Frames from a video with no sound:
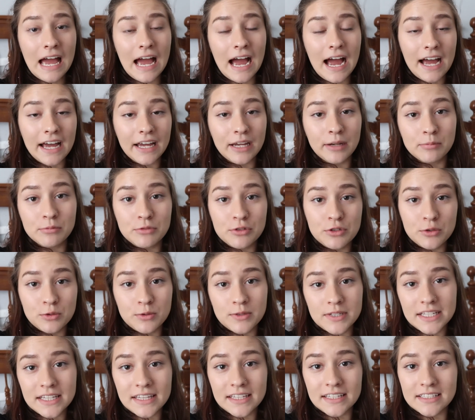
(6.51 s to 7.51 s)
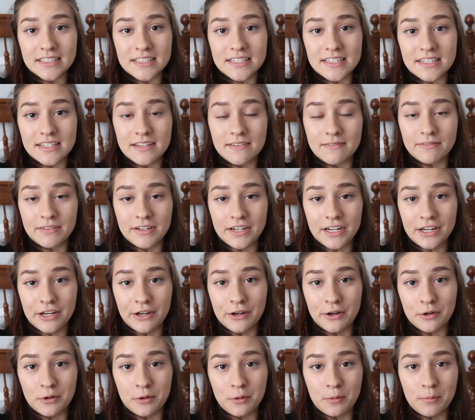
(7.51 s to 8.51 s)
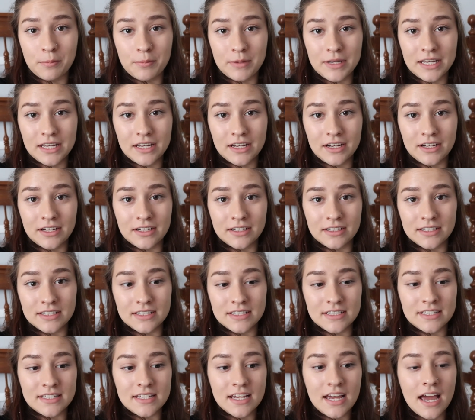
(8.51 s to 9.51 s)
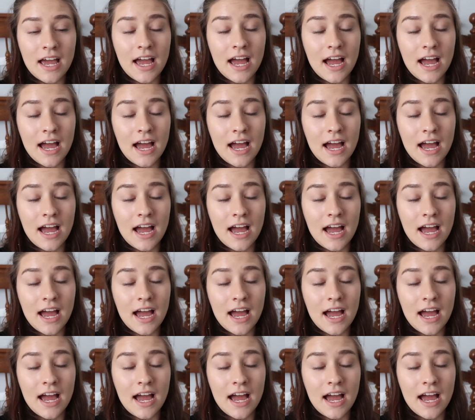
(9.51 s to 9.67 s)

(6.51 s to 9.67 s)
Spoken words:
I am doing this video because